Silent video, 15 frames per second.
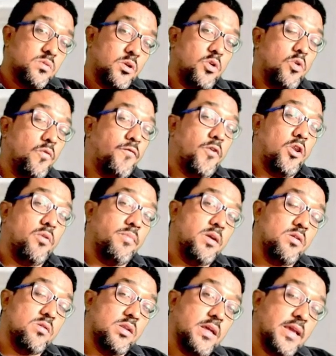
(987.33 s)
Do follow me
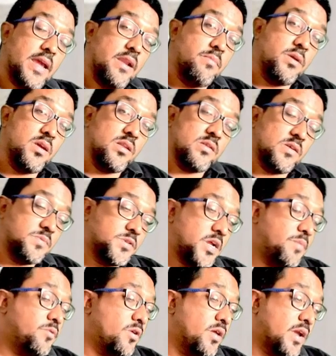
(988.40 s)
on Unacademy and
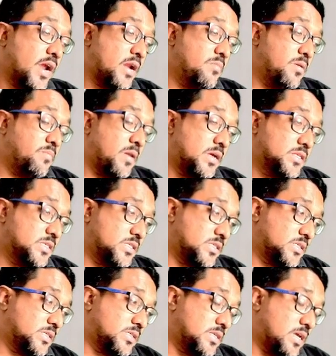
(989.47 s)
subscribe to Unacademy Plus,
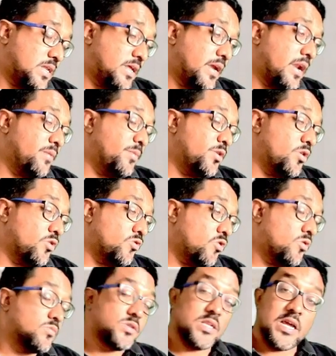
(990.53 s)

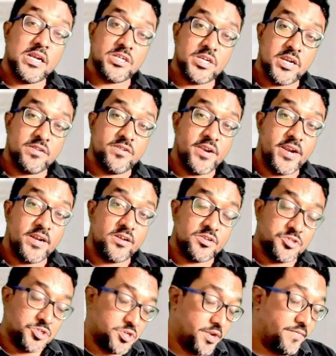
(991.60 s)

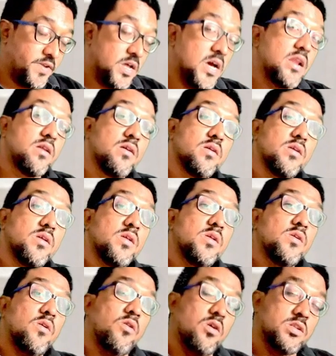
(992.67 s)
unacademy.com/@Srivinar.
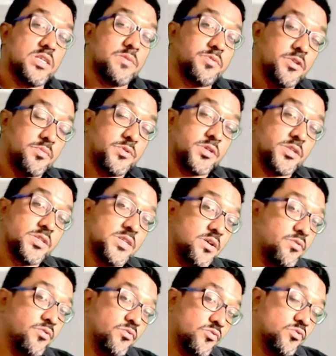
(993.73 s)
On all subscriptions, now
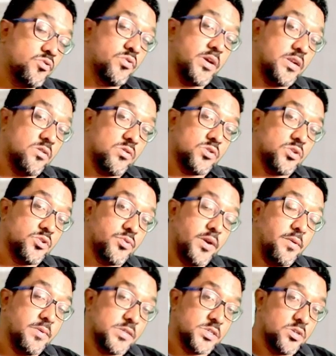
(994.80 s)
you do get also
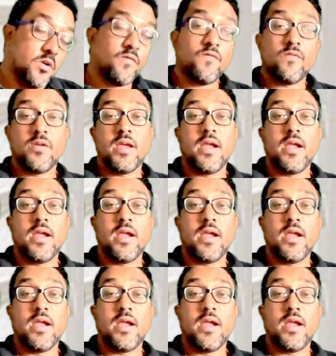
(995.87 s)
20% off.